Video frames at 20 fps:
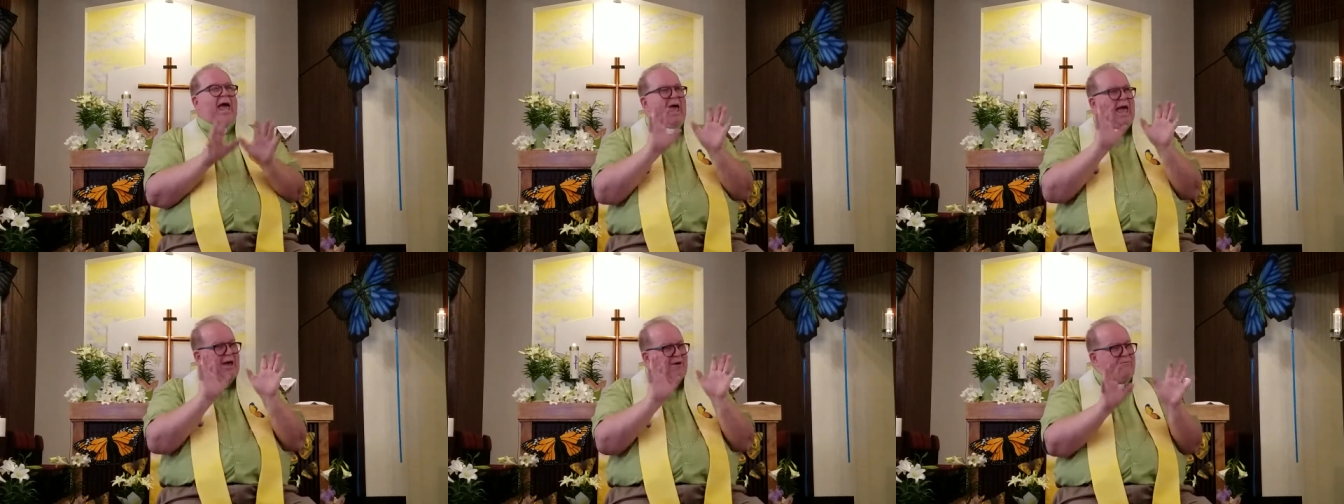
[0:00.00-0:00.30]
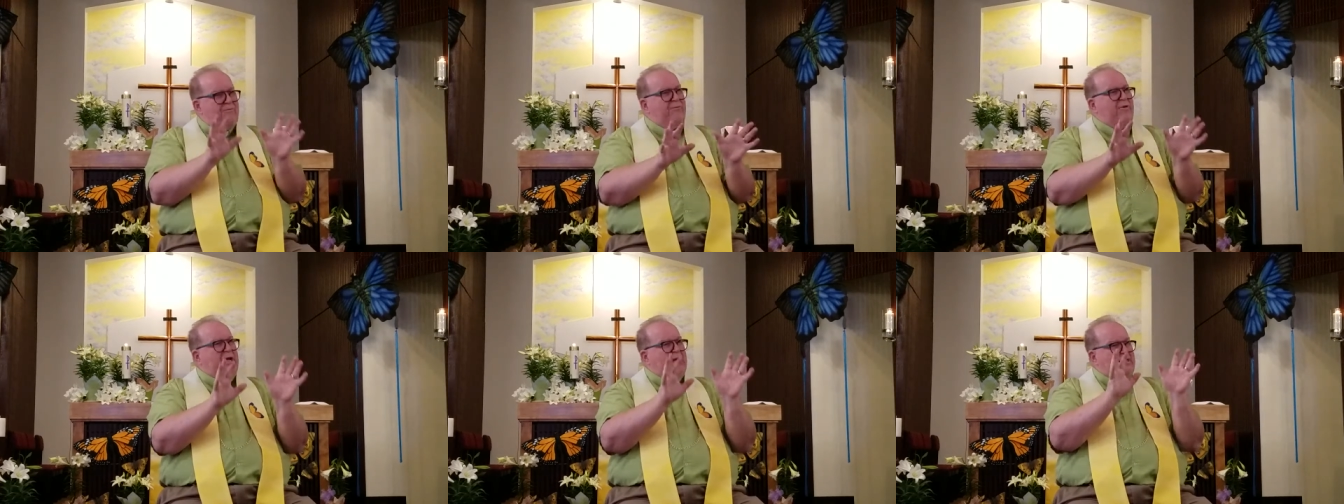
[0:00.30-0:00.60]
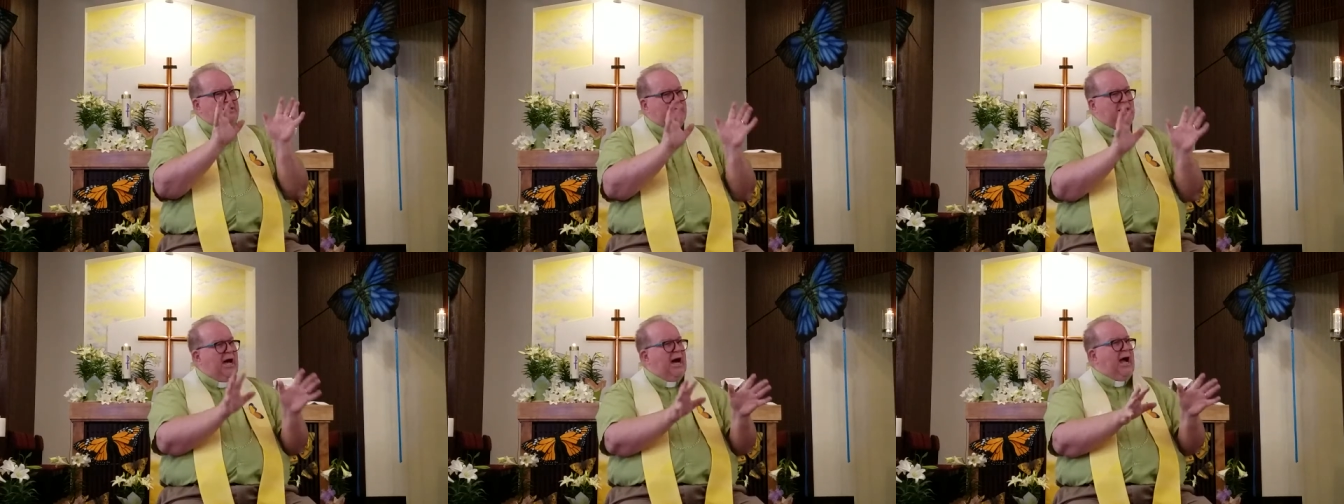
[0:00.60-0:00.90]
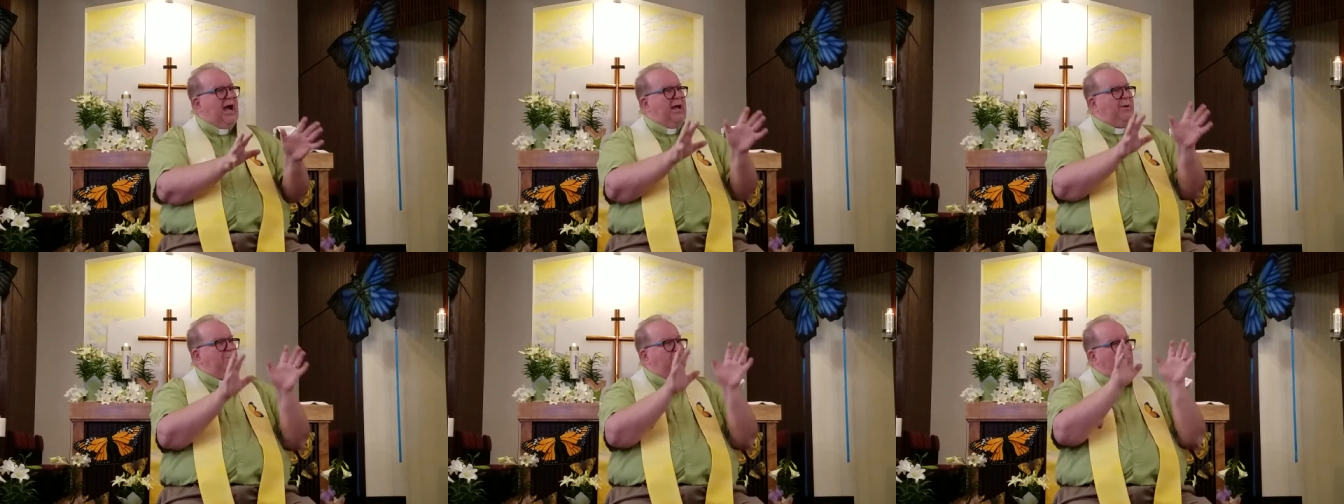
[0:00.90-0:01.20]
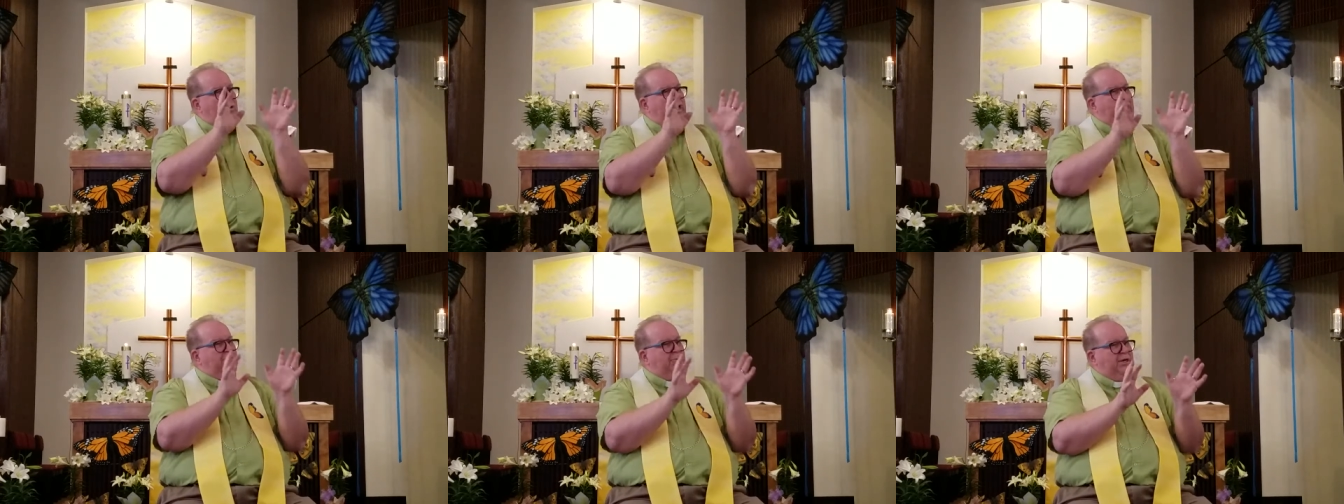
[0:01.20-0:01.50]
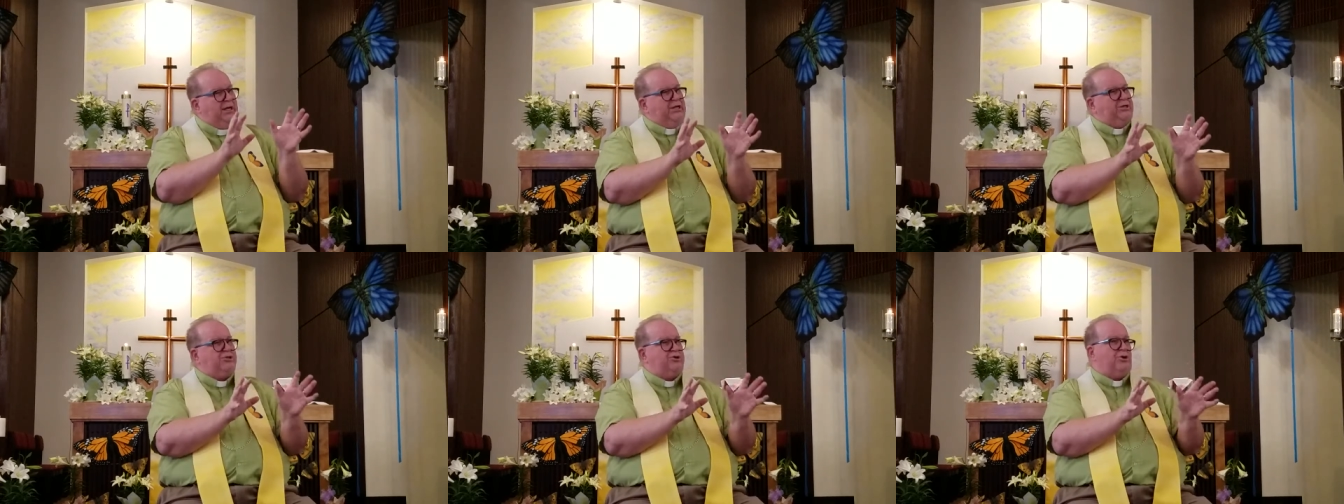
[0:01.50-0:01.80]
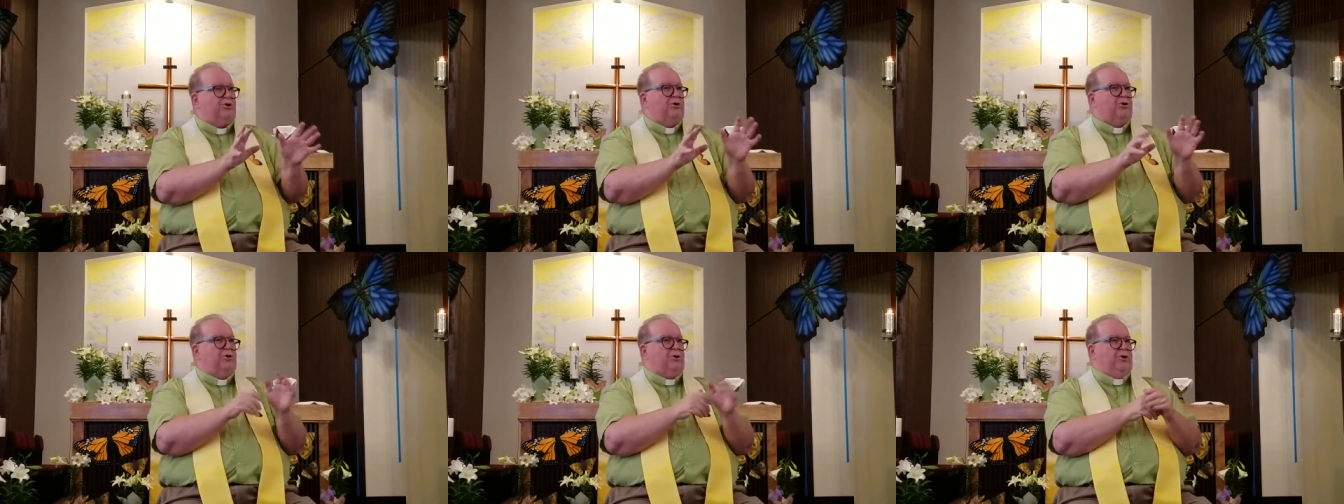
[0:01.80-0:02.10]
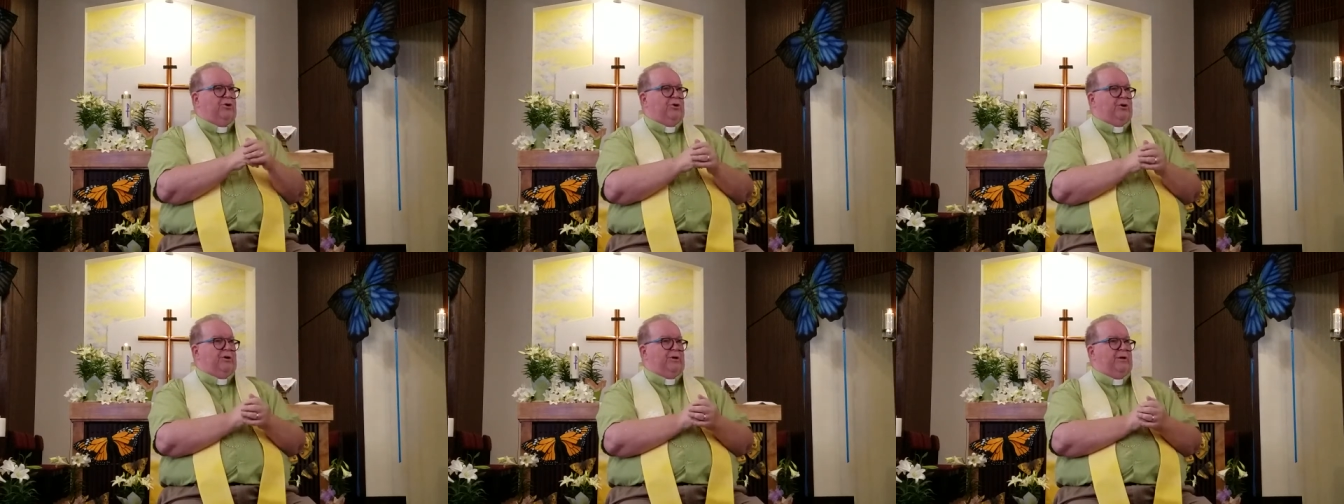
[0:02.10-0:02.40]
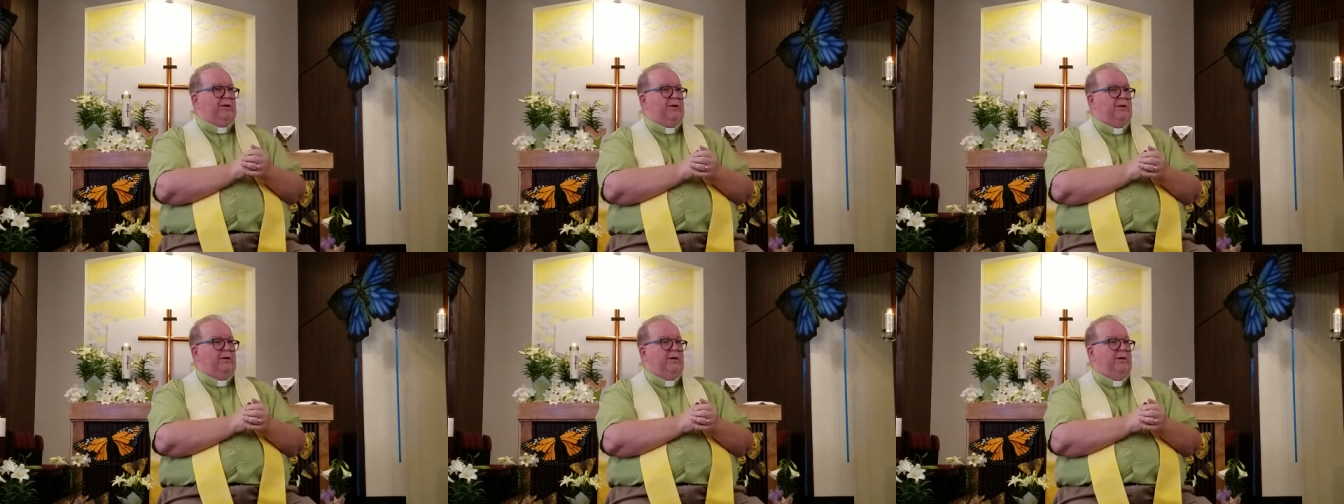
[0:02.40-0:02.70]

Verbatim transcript: every time we return.